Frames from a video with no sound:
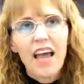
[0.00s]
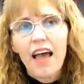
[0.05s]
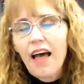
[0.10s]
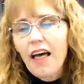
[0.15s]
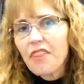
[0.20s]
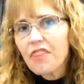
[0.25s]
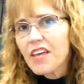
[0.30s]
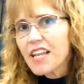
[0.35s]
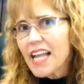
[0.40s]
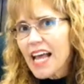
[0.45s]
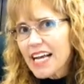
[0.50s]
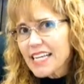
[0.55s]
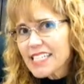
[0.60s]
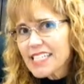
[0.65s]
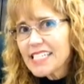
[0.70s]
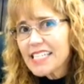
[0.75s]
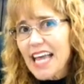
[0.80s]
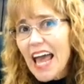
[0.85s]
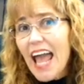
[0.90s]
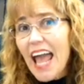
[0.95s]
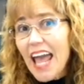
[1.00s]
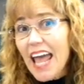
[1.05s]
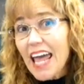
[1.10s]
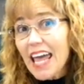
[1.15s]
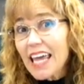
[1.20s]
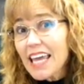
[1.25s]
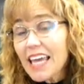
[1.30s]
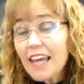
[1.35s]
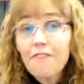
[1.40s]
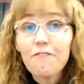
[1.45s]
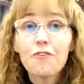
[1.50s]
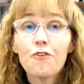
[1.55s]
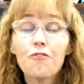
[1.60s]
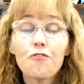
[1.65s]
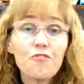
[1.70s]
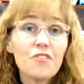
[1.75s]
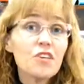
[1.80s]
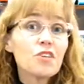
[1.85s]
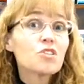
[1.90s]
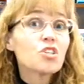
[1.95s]
The next day, if you
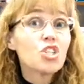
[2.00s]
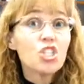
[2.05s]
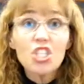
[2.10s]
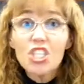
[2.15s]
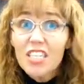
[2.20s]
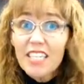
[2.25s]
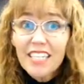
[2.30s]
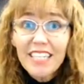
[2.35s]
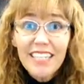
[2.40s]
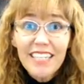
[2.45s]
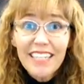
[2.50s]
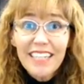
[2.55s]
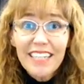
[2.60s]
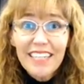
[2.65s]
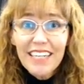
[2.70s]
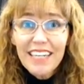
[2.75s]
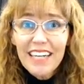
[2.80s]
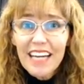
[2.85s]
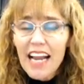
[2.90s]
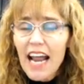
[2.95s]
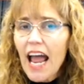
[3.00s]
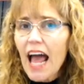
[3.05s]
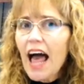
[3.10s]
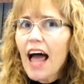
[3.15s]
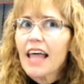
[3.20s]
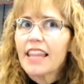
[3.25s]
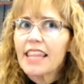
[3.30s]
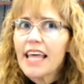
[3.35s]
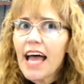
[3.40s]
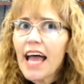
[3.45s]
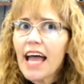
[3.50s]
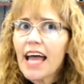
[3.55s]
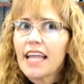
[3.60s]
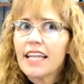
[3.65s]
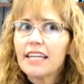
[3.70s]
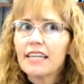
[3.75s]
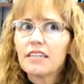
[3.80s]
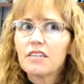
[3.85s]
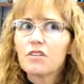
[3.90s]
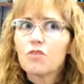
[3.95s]
feel good,
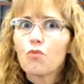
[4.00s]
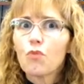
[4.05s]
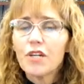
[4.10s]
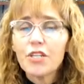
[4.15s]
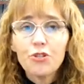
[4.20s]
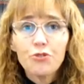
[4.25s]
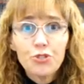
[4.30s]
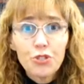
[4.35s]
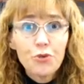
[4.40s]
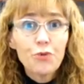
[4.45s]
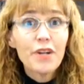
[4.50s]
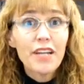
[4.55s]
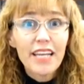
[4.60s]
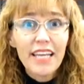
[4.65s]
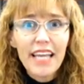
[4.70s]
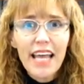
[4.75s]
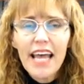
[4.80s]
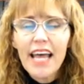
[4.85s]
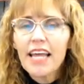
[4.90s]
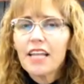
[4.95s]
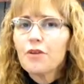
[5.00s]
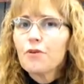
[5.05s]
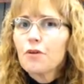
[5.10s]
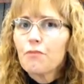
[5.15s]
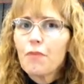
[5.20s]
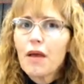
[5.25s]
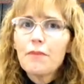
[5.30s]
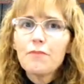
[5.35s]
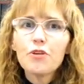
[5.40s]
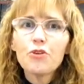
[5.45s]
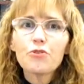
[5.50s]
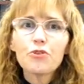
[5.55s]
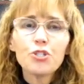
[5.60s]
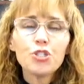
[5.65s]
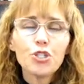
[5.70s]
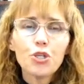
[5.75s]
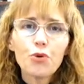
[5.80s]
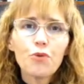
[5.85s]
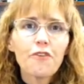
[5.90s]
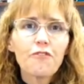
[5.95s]
then when you do it again, maybe you can
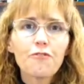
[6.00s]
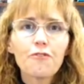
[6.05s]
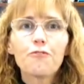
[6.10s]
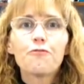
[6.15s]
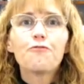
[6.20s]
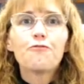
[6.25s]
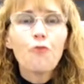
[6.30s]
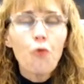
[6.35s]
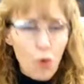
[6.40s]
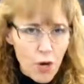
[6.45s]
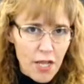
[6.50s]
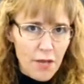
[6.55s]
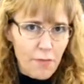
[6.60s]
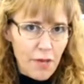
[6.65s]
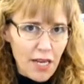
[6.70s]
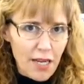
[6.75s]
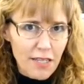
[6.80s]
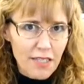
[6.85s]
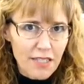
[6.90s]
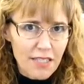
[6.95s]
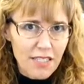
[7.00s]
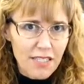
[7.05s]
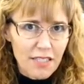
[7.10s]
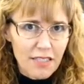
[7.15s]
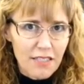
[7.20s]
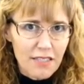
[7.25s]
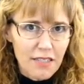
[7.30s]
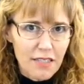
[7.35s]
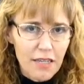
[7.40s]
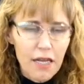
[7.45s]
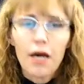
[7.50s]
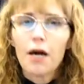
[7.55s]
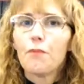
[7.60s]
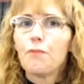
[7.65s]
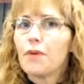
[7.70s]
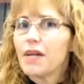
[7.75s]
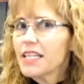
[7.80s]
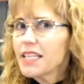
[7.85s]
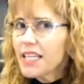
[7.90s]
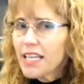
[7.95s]
do it for forty minutes.
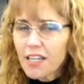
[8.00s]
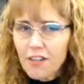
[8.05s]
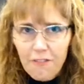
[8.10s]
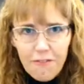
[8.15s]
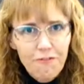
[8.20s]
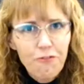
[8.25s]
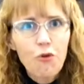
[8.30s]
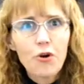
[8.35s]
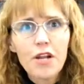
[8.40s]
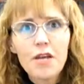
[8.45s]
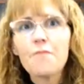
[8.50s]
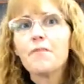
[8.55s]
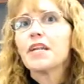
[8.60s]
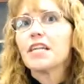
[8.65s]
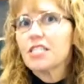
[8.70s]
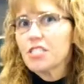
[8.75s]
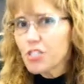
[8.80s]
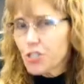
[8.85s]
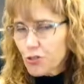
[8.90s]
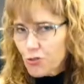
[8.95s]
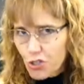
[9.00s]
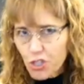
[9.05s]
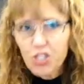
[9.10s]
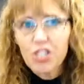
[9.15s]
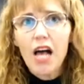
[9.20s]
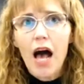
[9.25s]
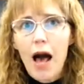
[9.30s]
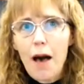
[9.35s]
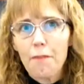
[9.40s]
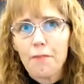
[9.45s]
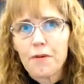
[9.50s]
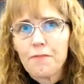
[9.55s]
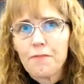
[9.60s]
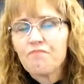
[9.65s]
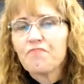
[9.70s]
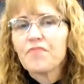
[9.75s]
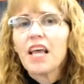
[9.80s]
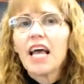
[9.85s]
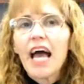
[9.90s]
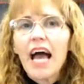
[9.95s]
But at the end of forty minutes, you stop.
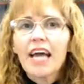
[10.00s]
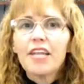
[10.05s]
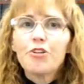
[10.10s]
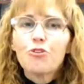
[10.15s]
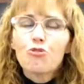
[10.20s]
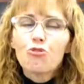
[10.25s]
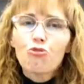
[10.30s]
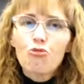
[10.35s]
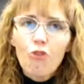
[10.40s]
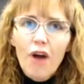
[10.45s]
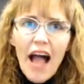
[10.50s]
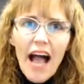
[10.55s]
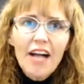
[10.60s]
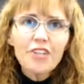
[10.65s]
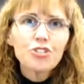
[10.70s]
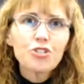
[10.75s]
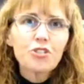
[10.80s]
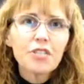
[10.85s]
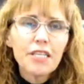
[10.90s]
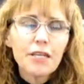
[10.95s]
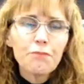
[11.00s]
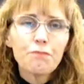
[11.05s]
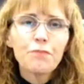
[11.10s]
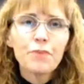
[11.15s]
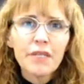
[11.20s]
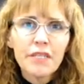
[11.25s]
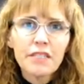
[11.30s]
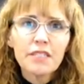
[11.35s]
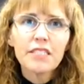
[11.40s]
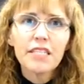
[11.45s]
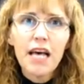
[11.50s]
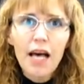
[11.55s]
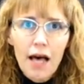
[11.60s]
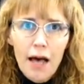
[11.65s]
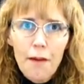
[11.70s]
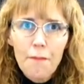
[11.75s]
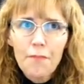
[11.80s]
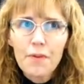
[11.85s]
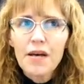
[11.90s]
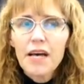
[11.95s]
And you gradually build
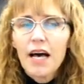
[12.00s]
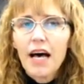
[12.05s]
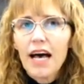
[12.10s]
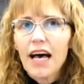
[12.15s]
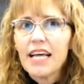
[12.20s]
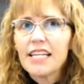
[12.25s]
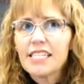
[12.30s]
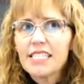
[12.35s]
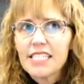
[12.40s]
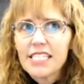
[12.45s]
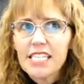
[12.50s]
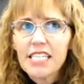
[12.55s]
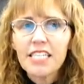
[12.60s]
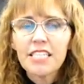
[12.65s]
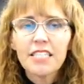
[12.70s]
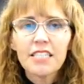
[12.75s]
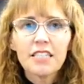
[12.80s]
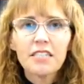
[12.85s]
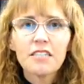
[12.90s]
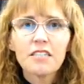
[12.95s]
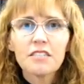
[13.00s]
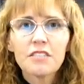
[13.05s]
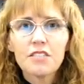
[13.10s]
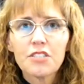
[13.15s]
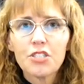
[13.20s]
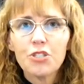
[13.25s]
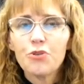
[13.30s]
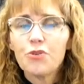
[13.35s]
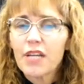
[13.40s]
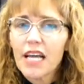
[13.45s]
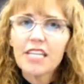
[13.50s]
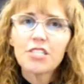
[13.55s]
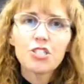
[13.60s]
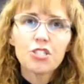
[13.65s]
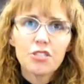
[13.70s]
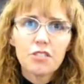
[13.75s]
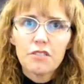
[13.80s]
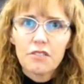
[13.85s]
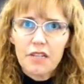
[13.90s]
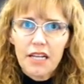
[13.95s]
up until you get,
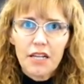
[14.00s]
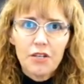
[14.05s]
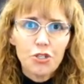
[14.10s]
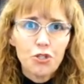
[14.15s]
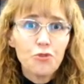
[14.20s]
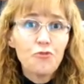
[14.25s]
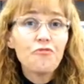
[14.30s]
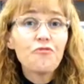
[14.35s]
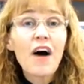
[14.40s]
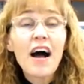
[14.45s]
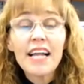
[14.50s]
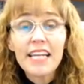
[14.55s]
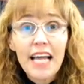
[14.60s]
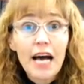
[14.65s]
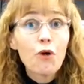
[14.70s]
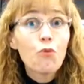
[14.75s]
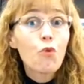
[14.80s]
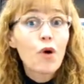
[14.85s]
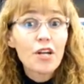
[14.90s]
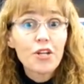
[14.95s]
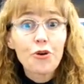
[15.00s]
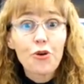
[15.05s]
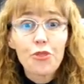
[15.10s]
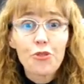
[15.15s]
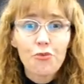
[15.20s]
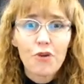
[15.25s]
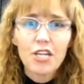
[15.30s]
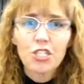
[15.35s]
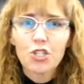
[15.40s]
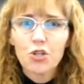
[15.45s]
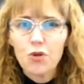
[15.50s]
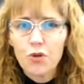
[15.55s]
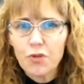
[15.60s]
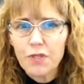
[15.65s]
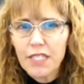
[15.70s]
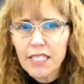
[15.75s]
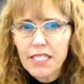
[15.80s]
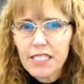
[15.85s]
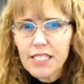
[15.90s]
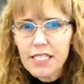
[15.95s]
you find out what your threshold
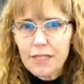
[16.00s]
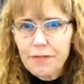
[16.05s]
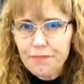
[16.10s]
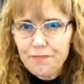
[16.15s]
is.